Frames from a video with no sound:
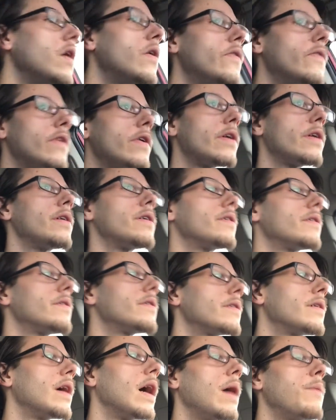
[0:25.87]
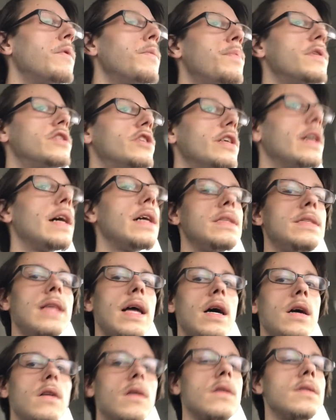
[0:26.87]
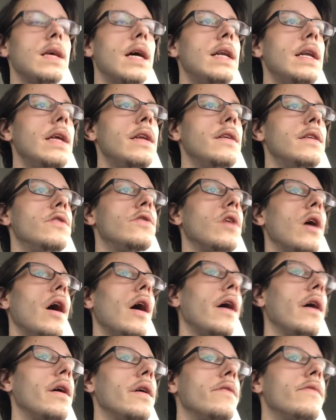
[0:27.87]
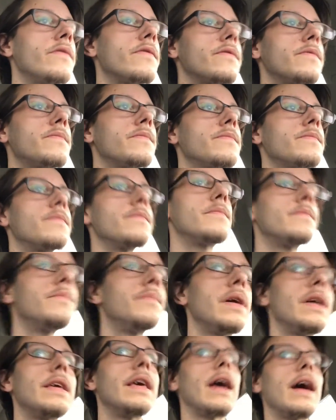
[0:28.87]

over. I'm gonna put you guys down because I need to drive. But